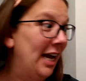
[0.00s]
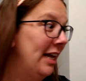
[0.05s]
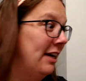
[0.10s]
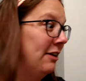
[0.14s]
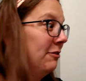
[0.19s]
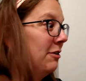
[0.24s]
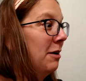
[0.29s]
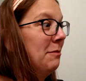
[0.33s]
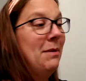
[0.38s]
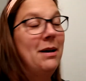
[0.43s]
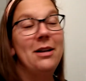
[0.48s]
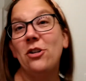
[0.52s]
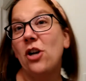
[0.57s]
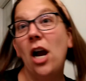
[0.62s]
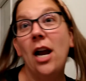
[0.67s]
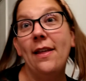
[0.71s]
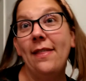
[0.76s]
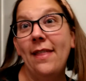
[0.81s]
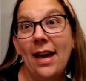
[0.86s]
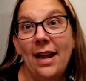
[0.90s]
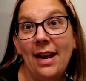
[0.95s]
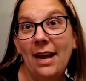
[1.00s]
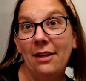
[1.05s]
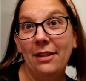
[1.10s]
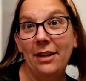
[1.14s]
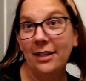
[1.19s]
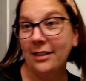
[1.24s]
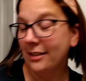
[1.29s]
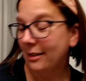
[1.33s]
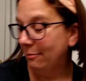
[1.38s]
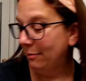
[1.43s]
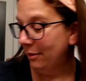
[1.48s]
I don't know. I'm not trying that now.
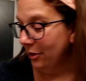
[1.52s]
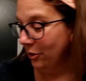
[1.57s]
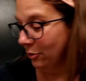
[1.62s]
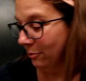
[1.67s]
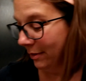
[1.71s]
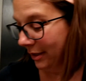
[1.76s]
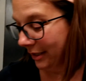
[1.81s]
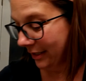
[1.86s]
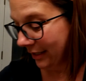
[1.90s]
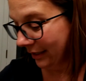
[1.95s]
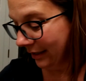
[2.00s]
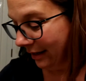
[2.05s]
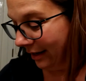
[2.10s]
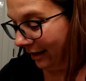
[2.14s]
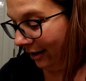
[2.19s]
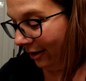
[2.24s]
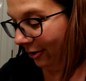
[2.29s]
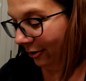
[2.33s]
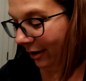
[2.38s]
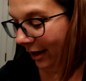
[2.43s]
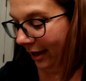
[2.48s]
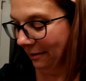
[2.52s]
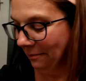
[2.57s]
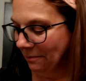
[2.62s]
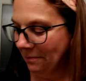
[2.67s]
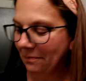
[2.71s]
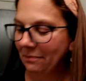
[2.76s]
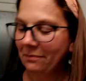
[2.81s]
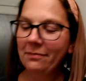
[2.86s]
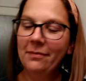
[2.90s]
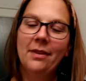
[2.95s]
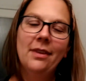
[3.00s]
That's going to be too messy. Okay,
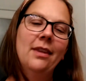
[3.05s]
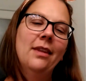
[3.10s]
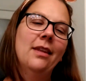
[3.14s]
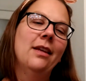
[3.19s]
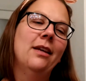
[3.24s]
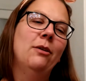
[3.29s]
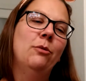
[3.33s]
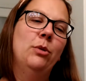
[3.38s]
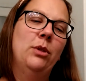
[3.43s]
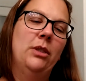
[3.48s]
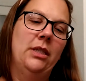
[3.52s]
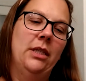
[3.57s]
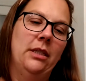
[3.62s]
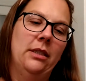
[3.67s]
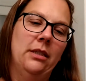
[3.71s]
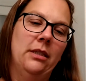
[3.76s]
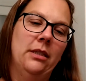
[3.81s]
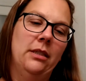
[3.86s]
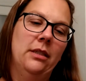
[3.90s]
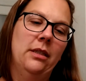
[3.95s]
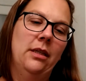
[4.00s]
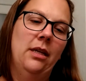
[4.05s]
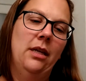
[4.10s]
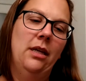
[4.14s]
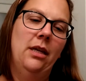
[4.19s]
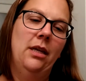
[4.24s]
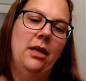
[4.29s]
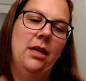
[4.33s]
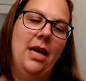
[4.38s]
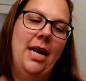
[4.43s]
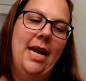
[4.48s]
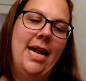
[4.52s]
what's this?
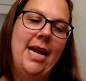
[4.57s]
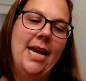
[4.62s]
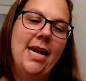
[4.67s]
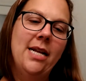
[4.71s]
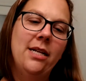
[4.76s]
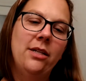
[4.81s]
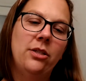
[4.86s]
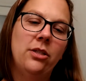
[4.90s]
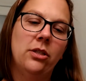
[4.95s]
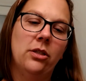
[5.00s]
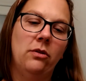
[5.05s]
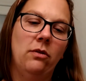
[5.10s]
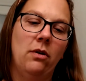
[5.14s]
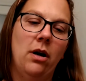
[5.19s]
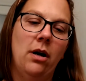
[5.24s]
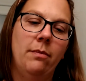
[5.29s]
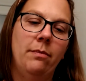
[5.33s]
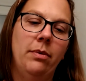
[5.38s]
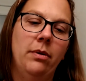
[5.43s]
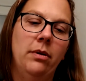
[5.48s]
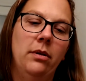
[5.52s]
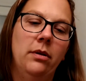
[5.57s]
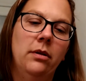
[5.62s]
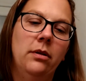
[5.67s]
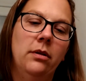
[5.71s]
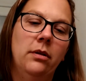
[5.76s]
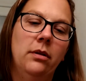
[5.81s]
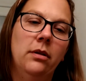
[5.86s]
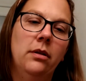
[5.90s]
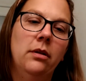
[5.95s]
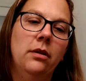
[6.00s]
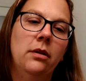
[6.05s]
Hand scrub.
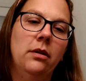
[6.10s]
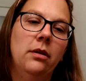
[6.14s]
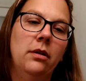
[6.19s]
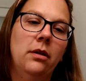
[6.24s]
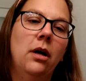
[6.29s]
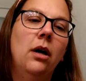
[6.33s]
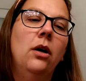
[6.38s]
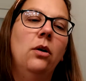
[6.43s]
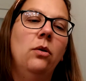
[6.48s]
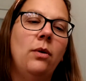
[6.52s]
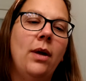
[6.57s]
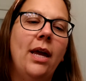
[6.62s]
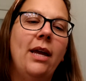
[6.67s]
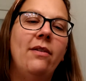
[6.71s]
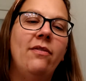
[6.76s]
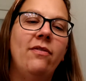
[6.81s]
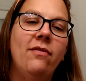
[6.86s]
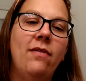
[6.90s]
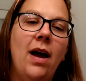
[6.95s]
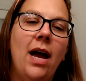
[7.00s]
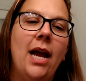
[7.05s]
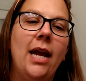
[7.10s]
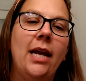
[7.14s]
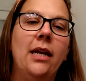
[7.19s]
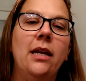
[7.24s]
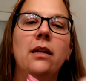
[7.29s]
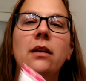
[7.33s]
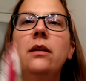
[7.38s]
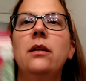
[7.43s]
Okay, fine.